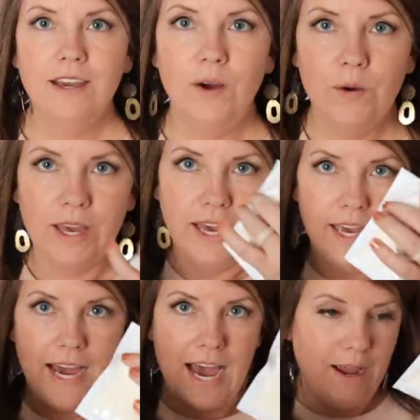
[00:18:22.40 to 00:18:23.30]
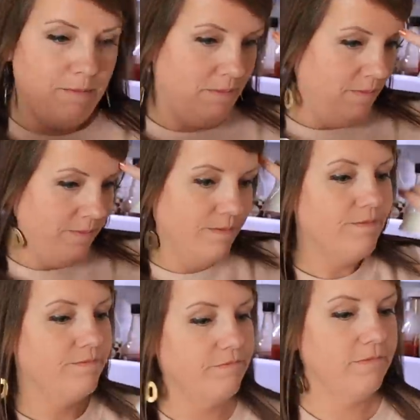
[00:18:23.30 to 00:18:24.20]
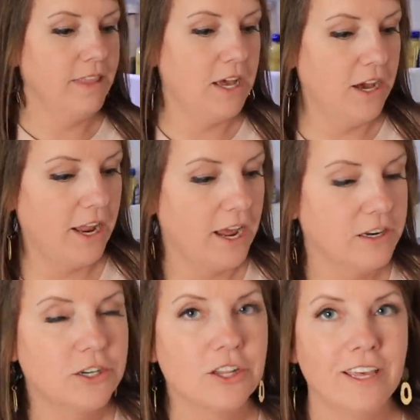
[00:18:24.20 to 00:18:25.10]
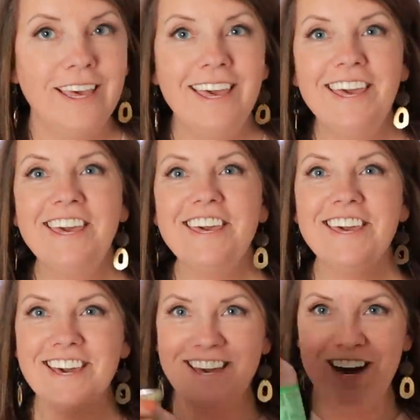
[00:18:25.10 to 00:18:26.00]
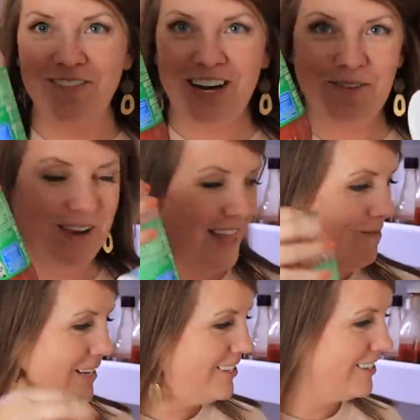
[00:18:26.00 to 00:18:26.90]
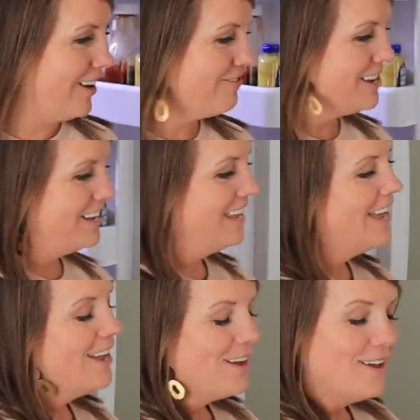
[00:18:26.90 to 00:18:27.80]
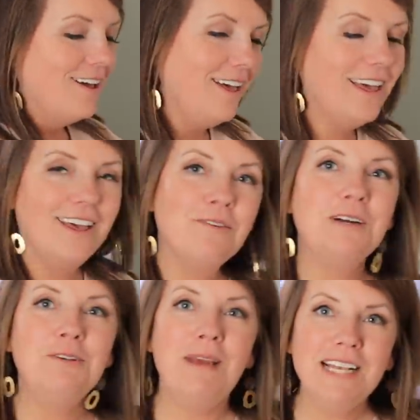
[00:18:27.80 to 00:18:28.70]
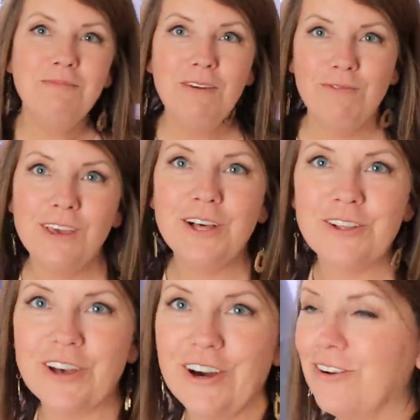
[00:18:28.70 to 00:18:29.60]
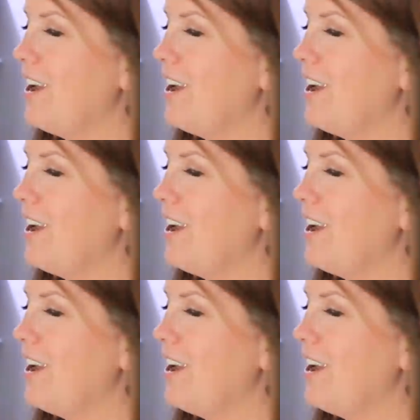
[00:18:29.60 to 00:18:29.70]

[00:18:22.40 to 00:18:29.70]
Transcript: Okay, I'm not actually coming up with that much stuff, which makes me feel good,